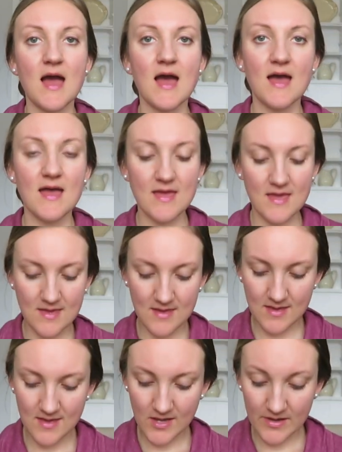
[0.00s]

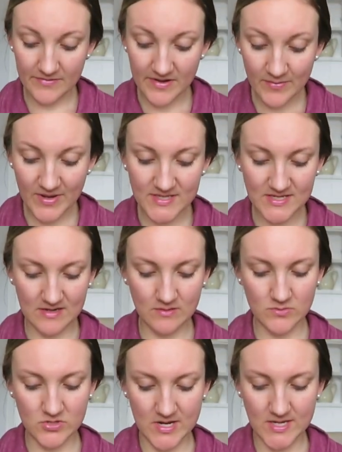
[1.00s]
I got rid of my
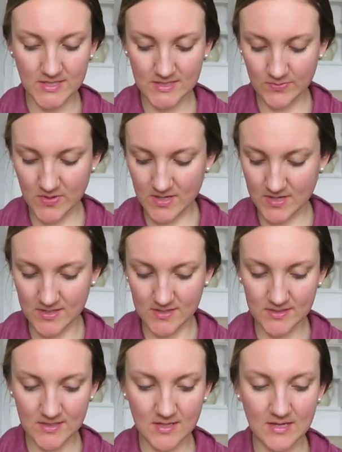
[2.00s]
denim dress because